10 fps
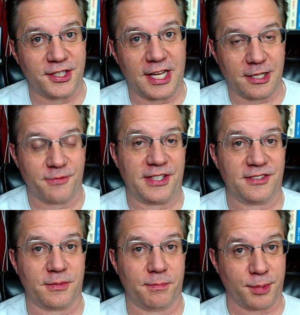the
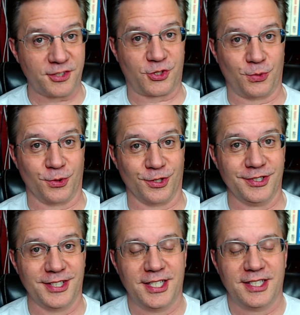LFS bus
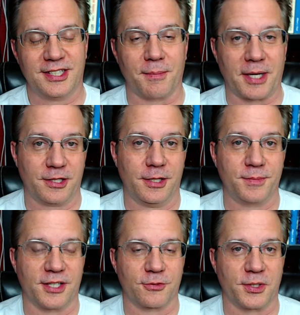tour that my club
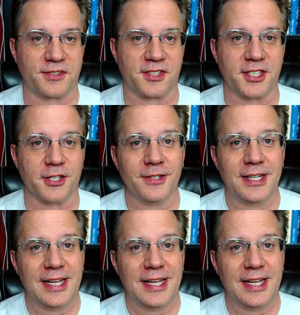does once a year.